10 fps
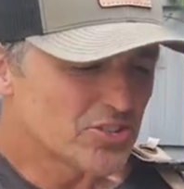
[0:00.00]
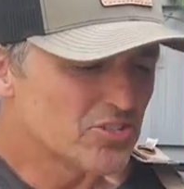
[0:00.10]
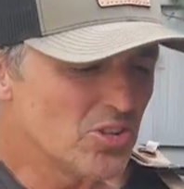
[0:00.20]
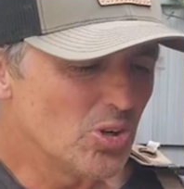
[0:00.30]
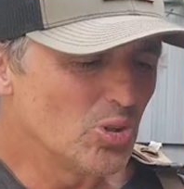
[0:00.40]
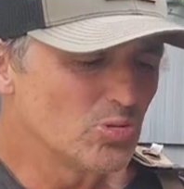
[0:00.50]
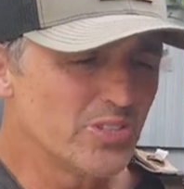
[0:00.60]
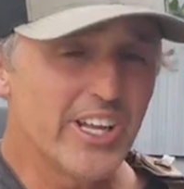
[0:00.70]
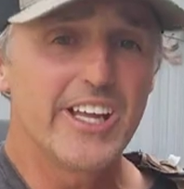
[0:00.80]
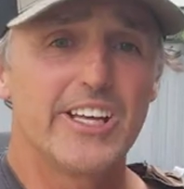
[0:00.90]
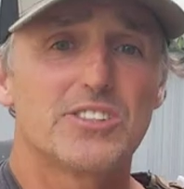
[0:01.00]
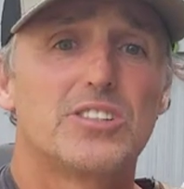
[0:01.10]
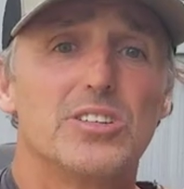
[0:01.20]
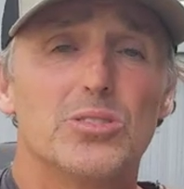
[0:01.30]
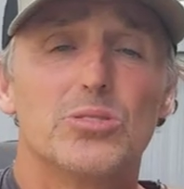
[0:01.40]
There's no
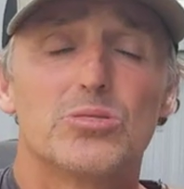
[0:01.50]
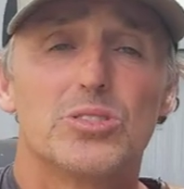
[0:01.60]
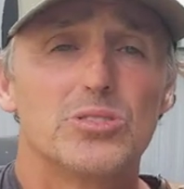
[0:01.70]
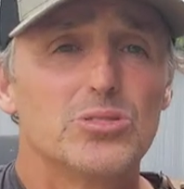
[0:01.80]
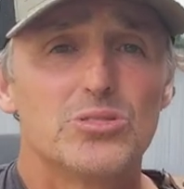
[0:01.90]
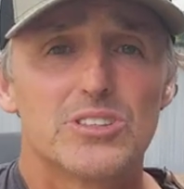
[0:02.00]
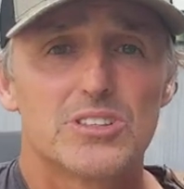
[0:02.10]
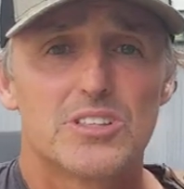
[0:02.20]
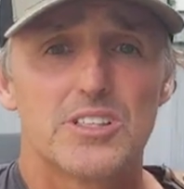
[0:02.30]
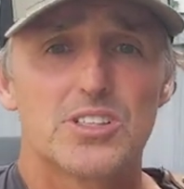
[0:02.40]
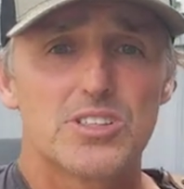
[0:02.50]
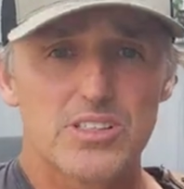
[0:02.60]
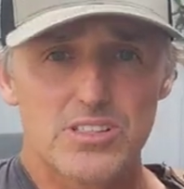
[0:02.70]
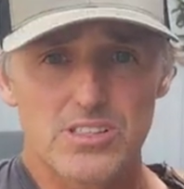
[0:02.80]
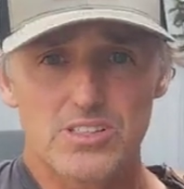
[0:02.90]
need to do the
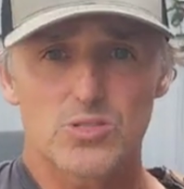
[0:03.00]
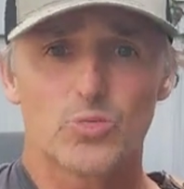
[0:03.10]
dishes